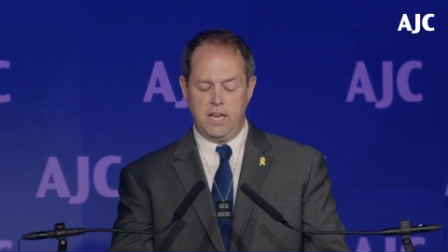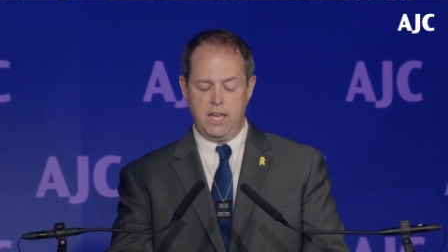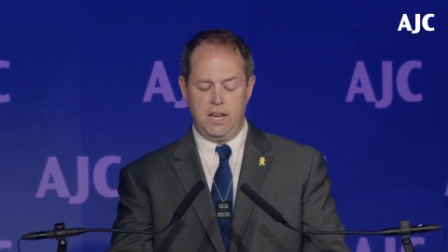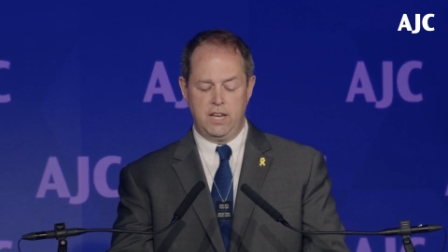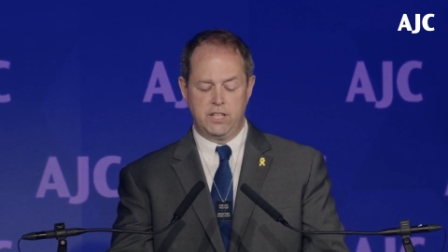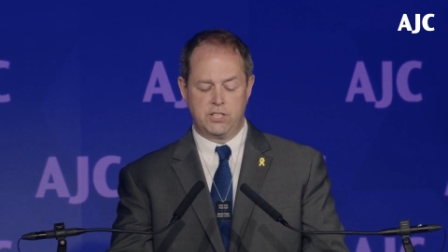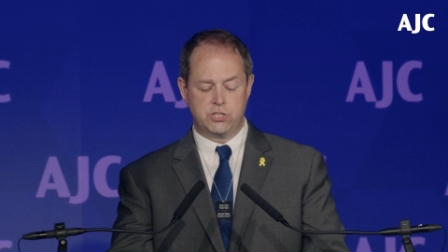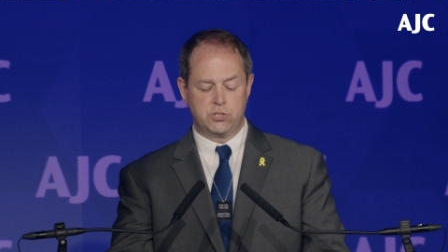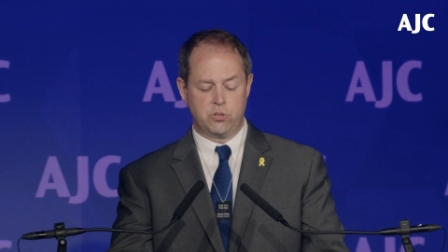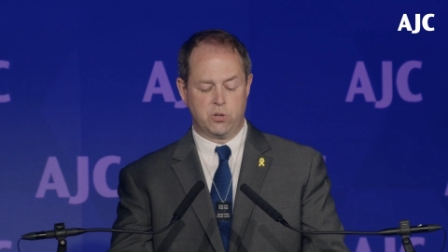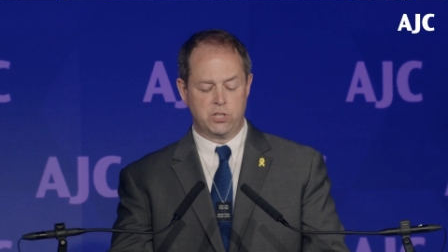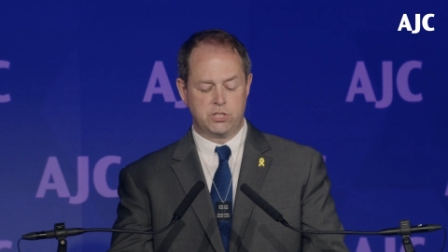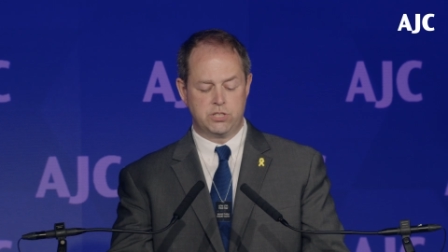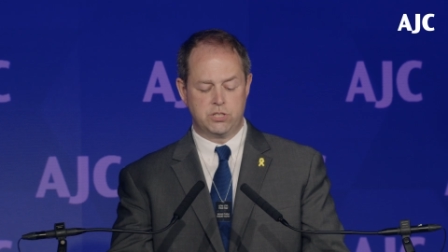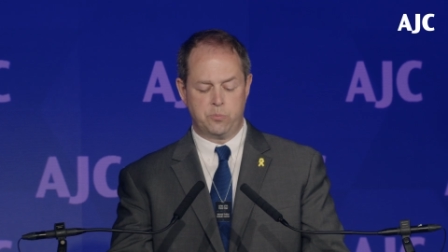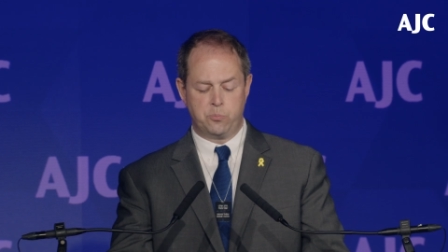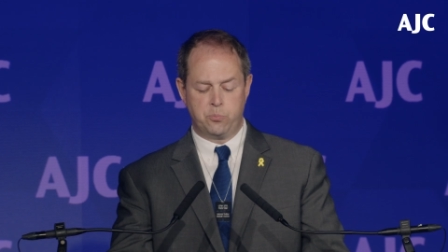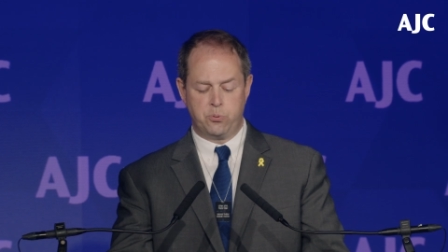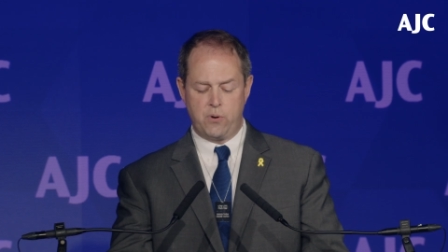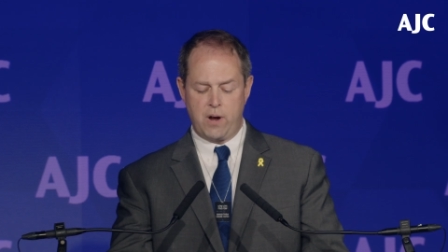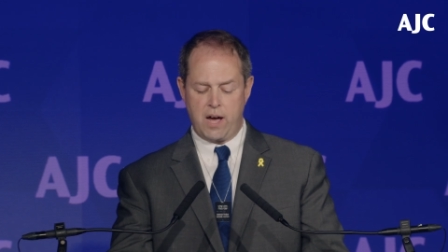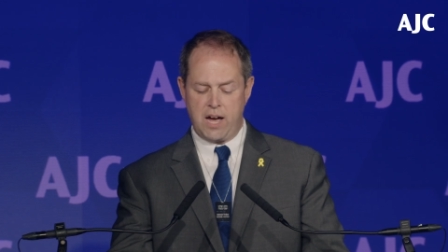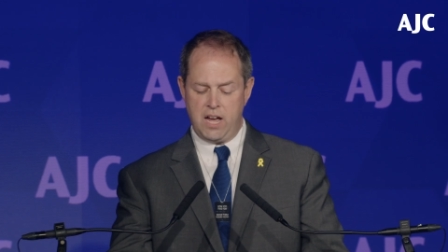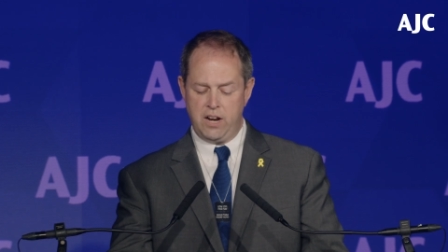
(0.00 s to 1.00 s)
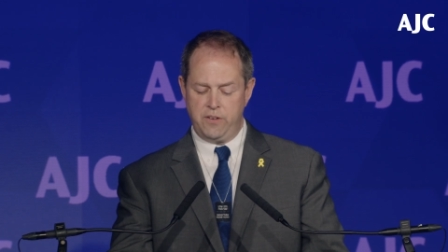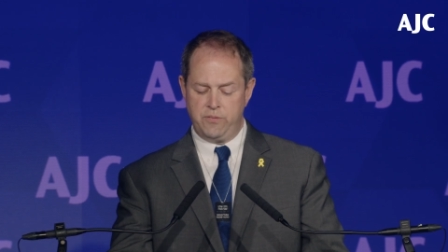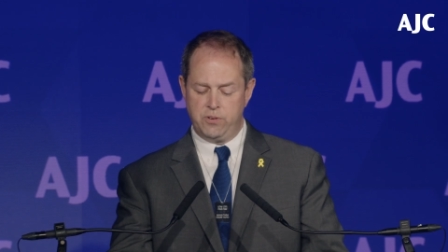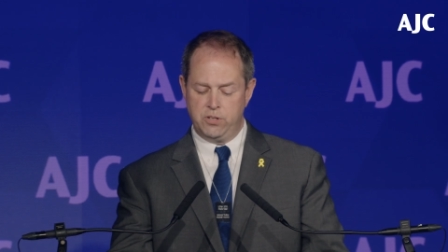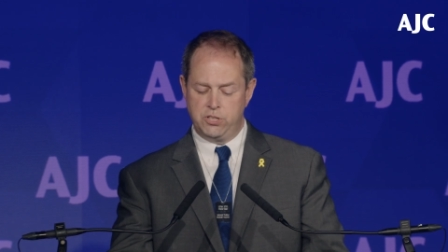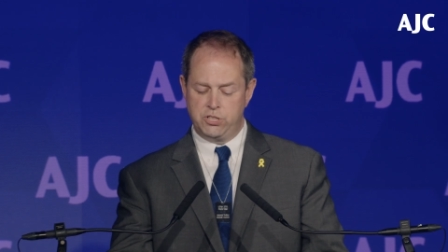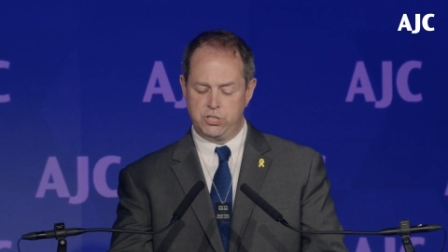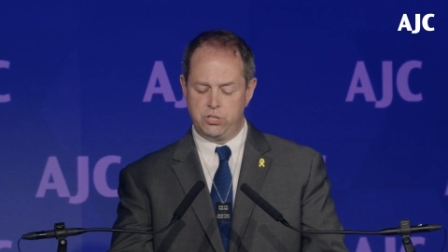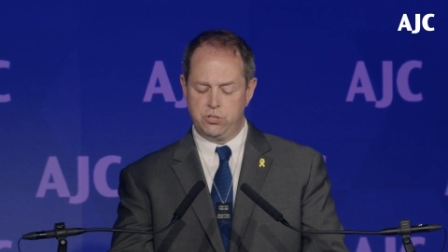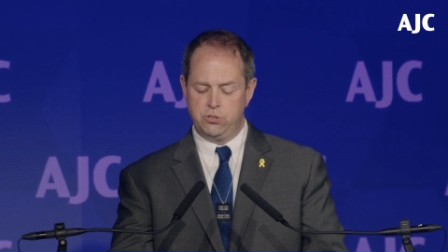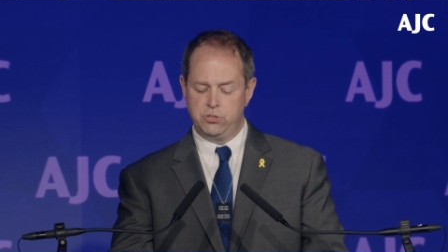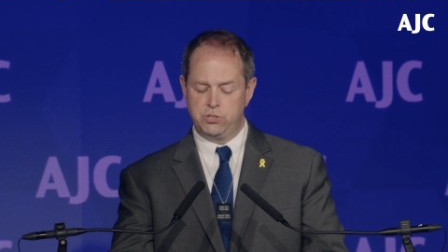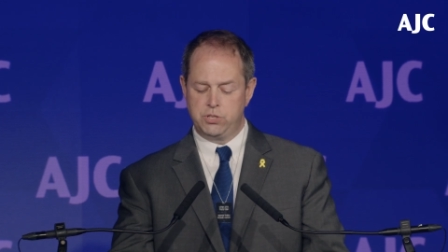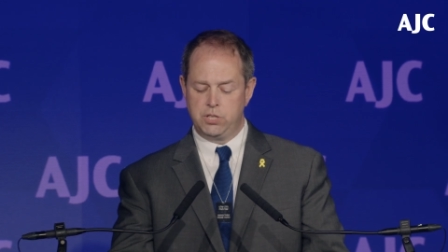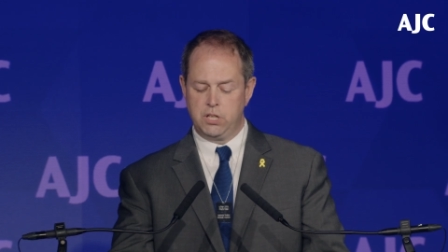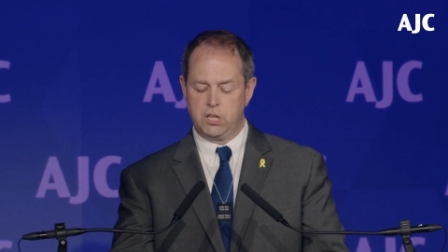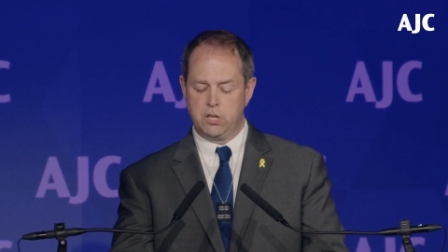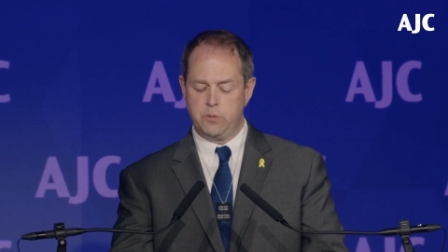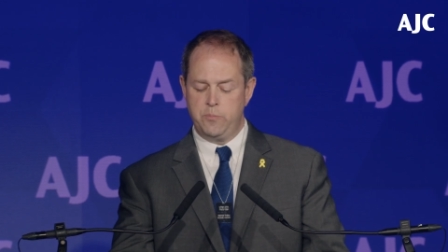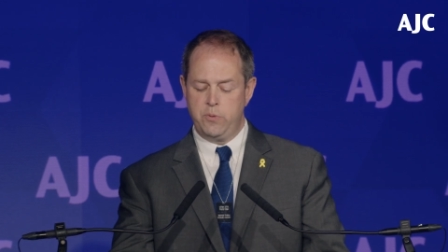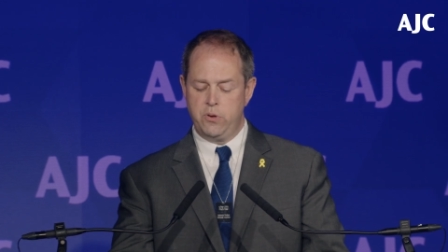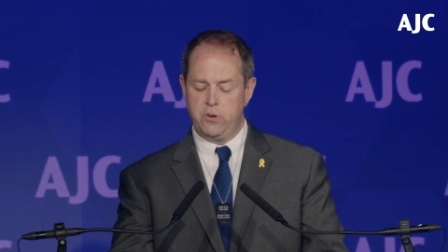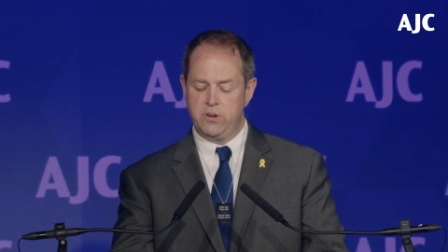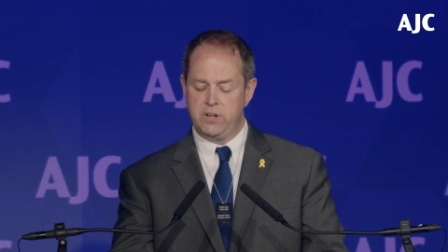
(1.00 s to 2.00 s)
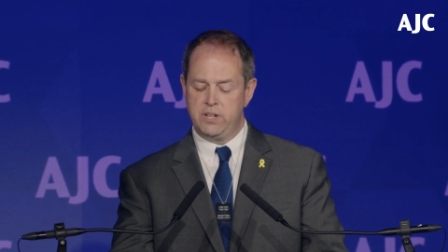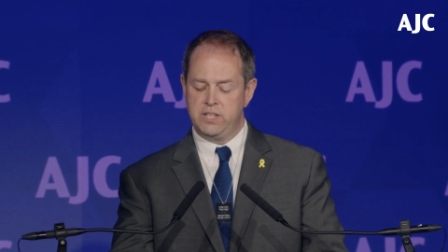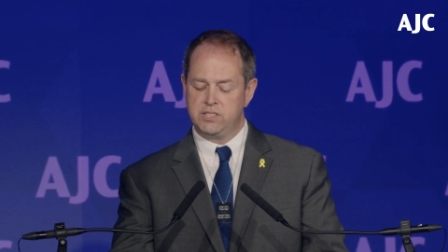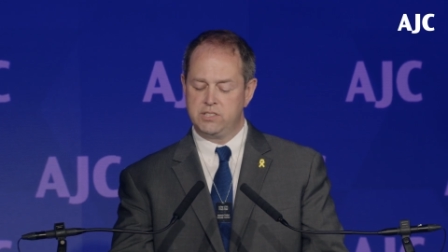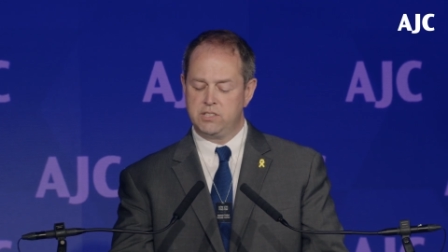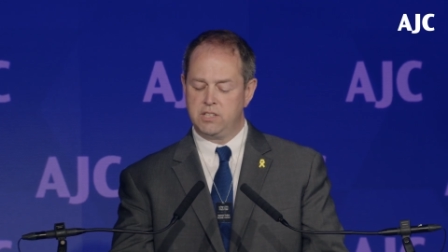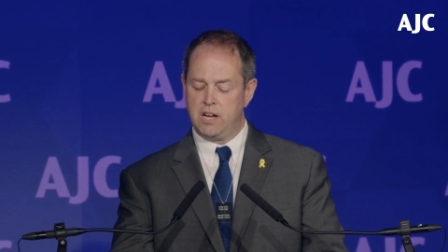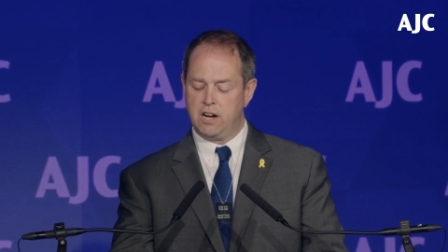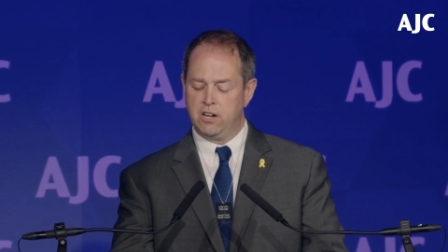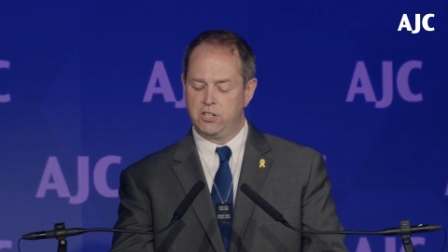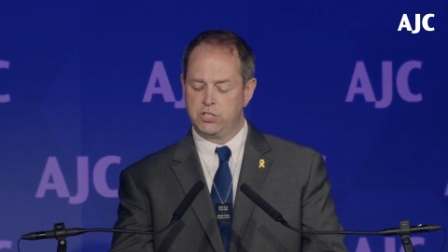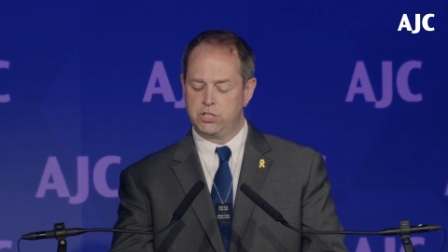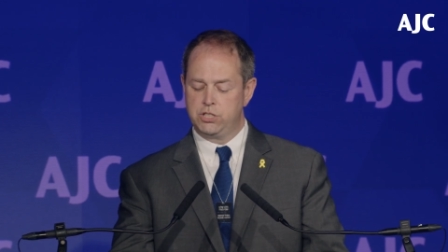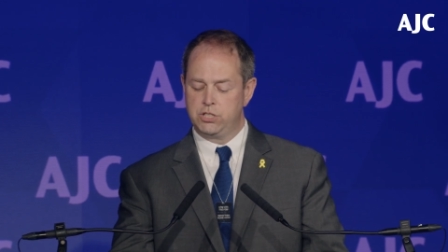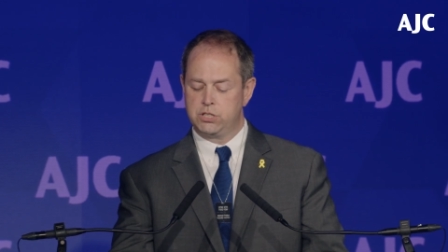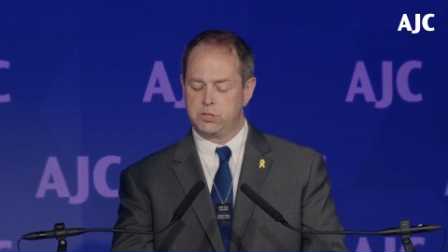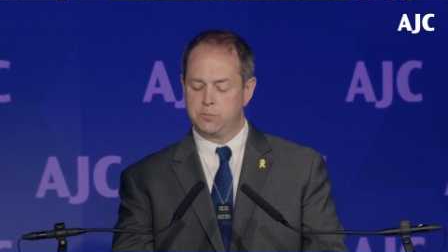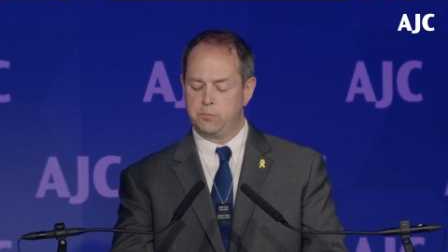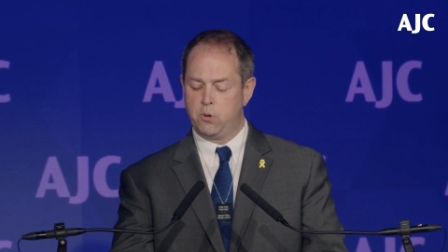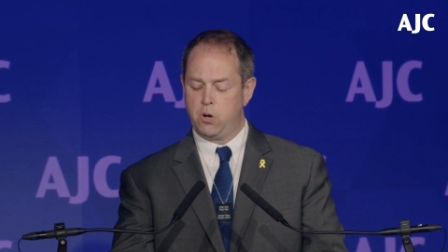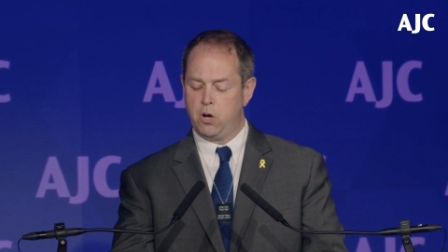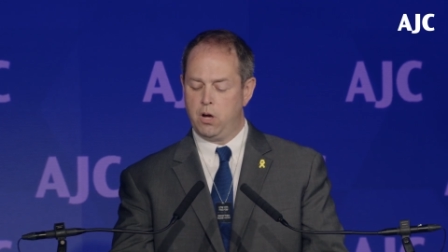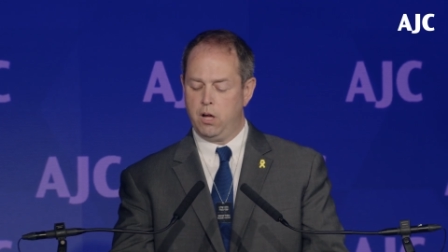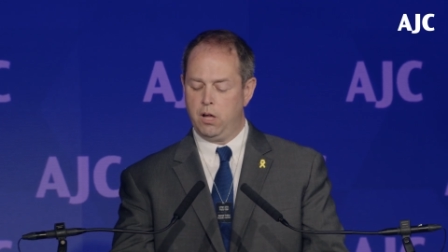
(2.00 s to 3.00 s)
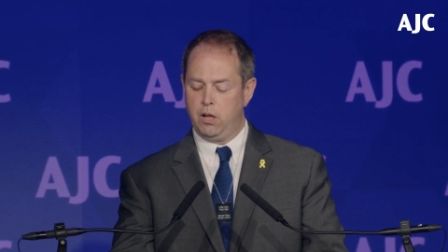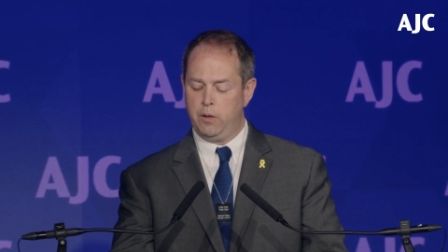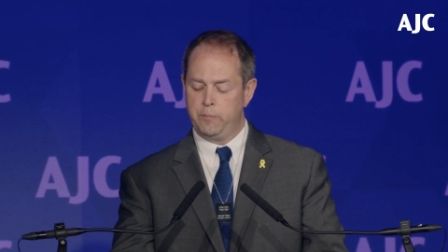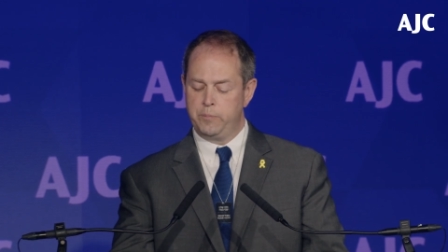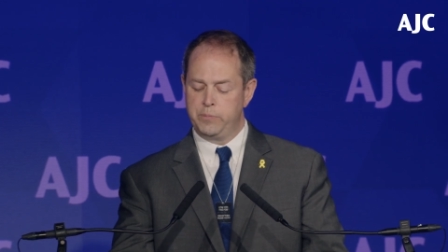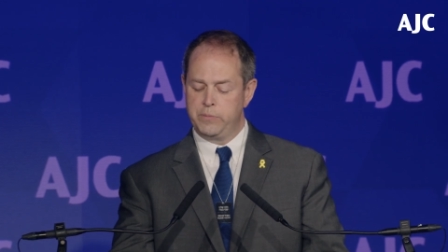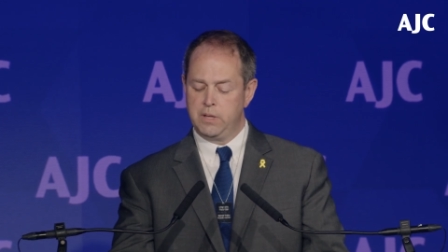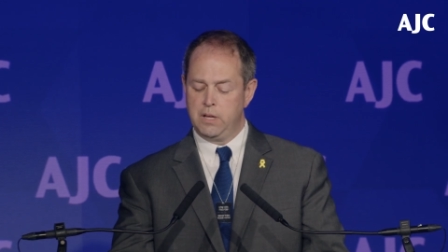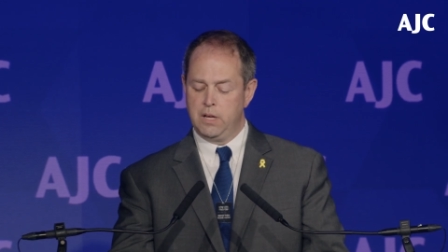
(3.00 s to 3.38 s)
and a source of pride for Jews in communities large and small.